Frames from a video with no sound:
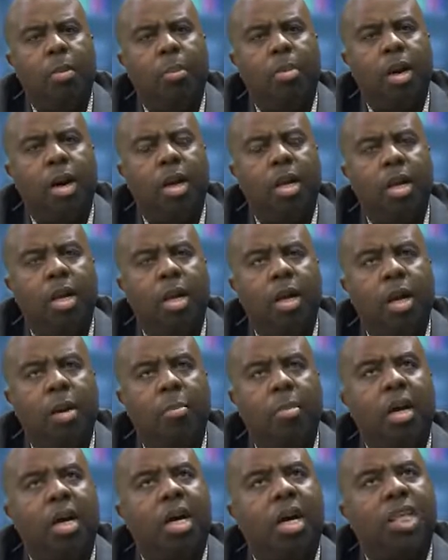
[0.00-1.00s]
But
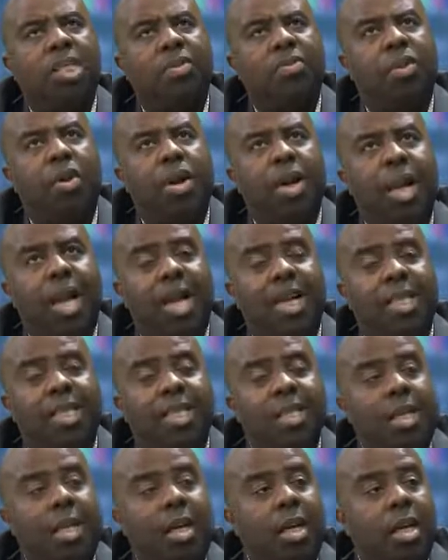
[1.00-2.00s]
because of her
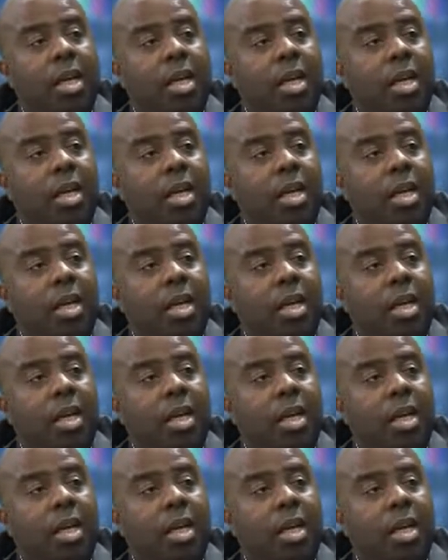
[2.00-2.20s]
legacy,